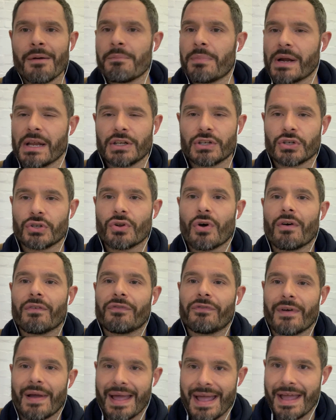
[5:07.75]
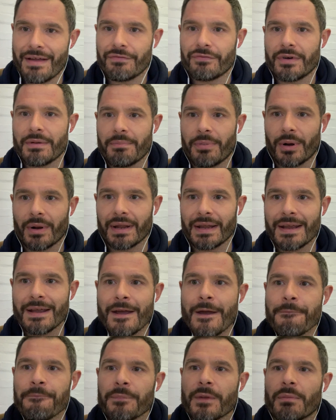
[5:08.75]
But it's not for everybody.
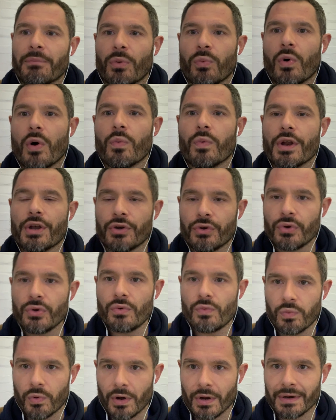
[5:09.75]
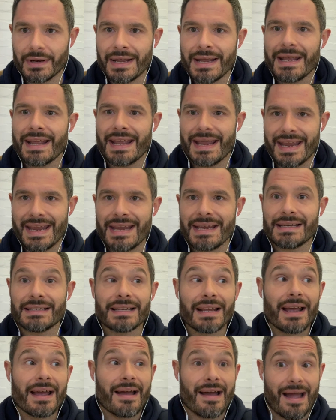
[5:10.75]
But what we do want
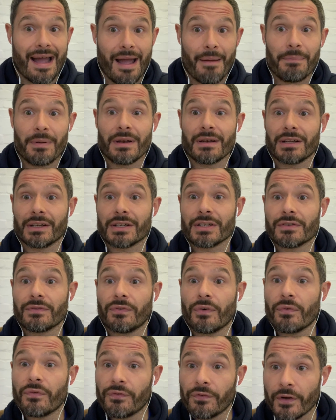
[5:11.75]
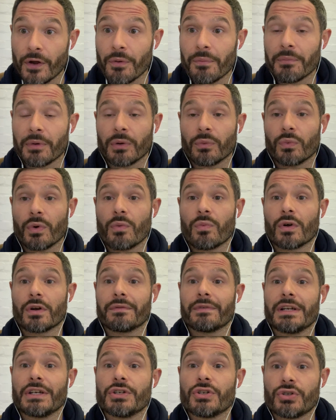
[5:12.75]
is happiness, fulfillment. We want
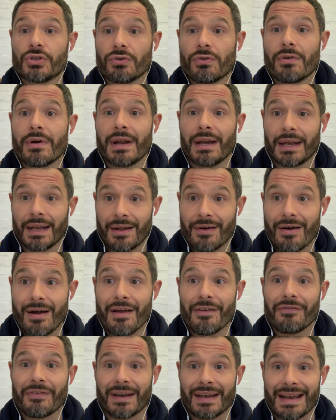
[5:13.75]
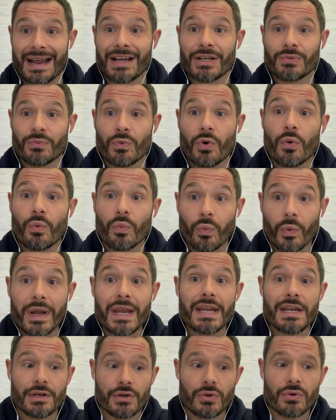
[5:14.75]
to enjoy life, and that's what
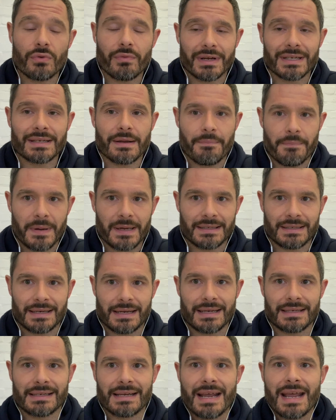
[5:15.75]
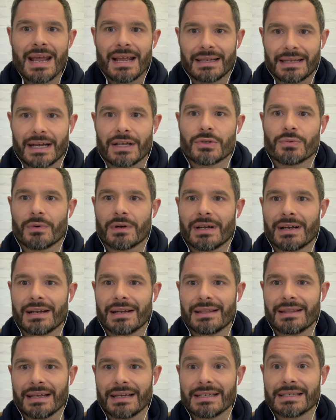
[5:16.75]
we do as a business. That's one of the
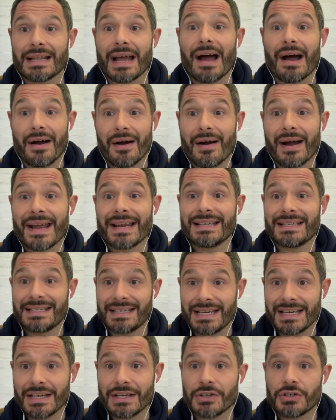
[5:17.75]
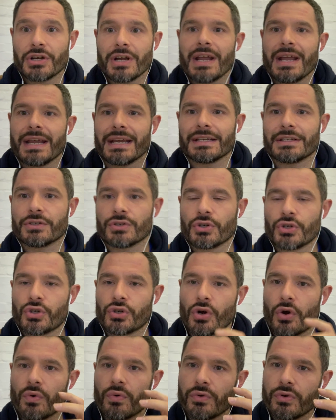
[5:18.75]
things that I teach is to
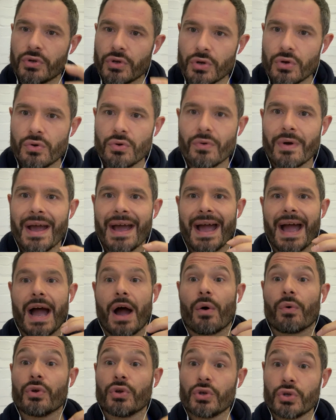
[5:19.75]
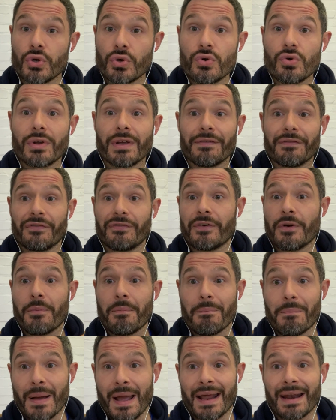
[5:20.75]
show you how you can feel
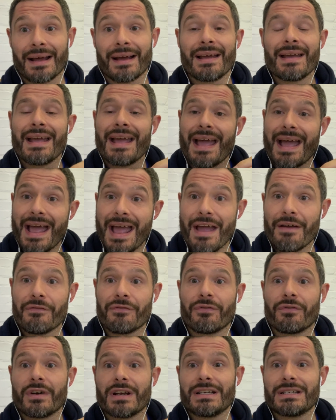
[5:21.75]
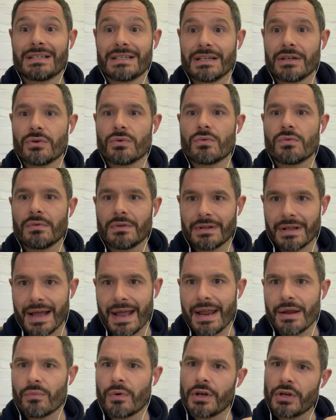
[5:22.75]
better every single
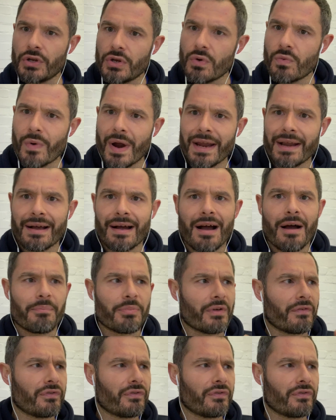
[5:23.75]
day when you wake up.